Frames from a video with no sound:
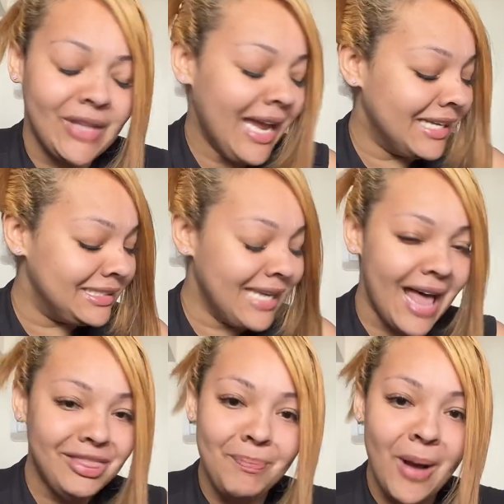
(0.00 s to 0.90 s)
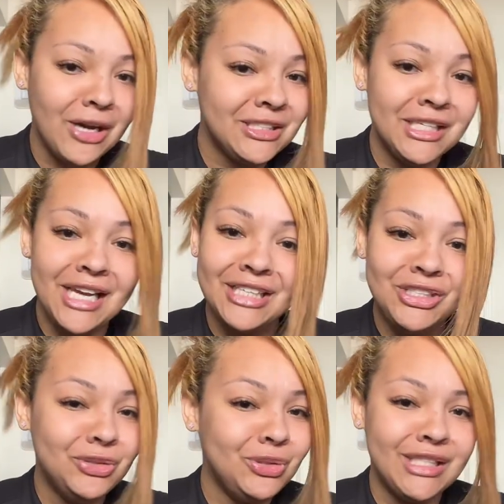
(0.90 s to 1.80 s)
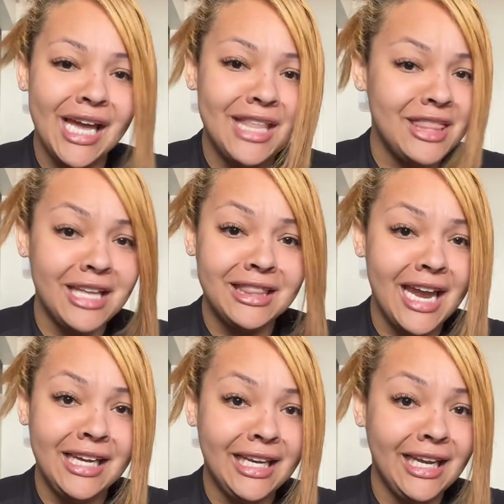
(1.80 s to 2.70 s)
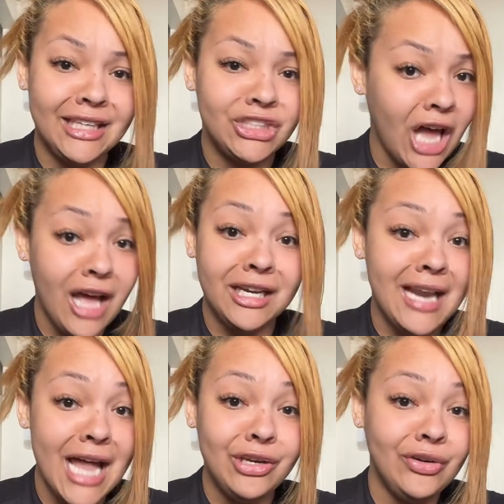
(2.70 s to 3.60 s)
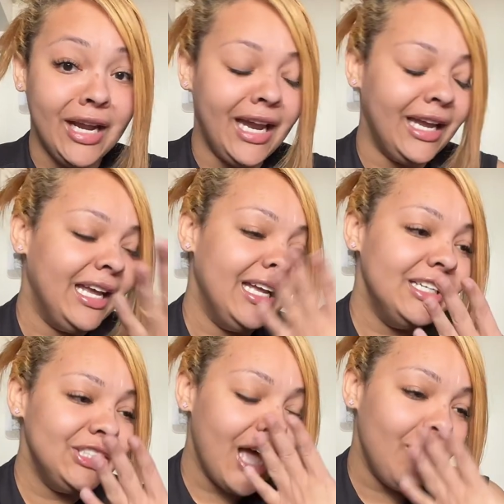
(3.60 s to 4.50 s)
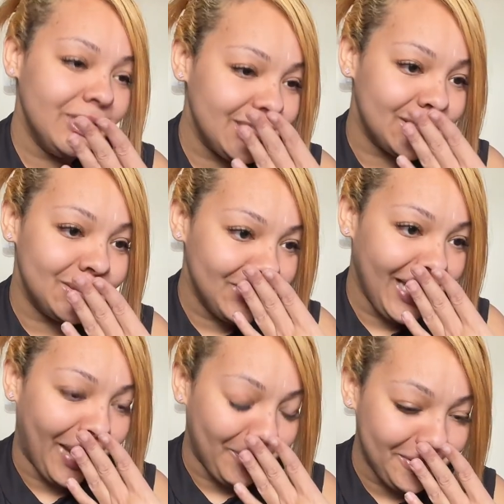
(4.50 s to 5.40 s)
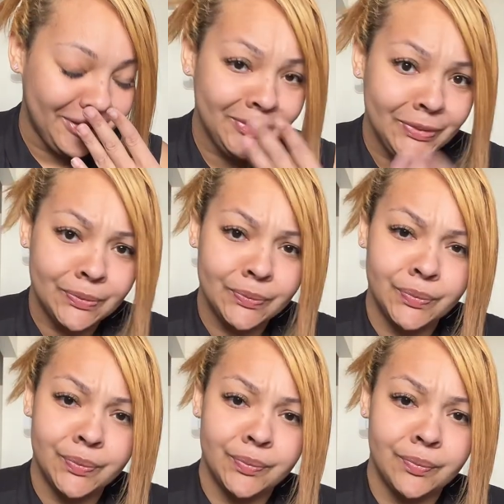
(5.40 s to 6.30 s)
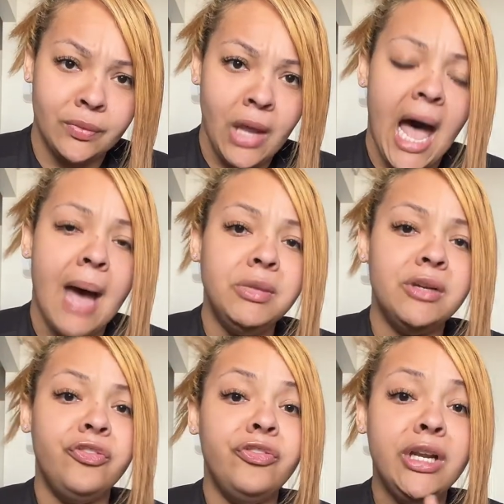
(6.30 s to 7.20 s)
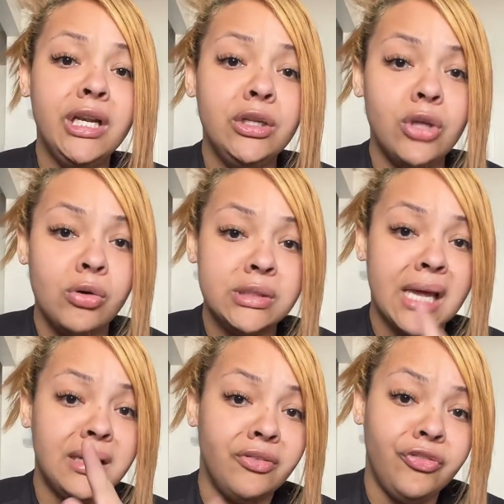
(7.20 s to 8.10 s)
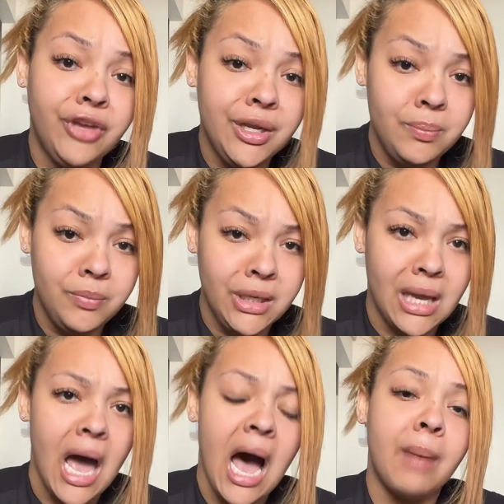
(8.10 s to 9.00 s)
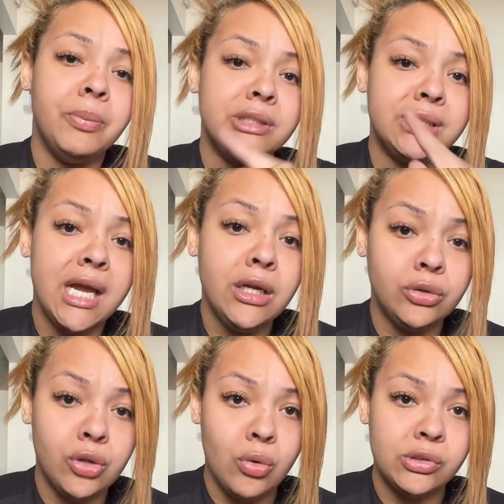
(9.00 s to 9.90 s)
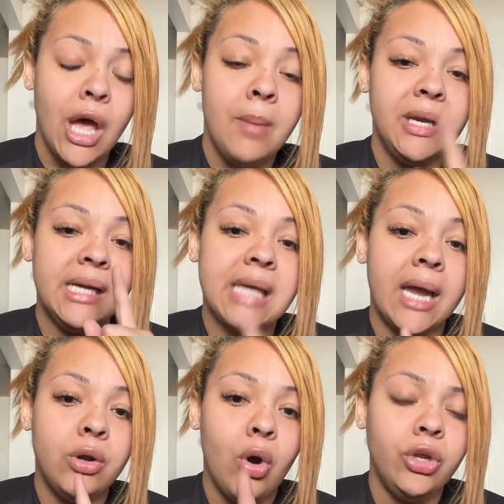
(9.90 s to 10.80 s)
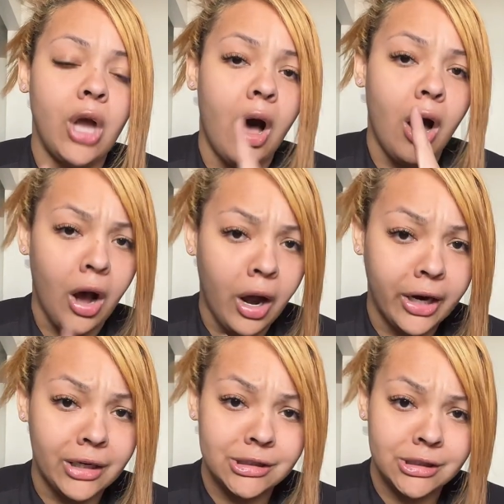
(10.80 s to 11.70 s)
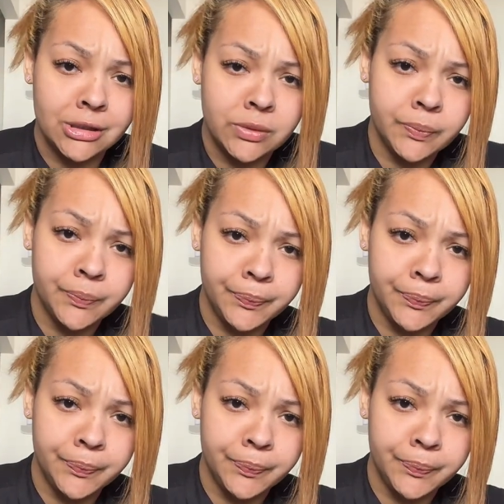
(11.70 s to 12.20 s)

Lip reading: They is not the person that you said that they did. Y'all did not do that. Y'all, what's up? What happened? I'm defending those that defend me. I protect those because I know your heart.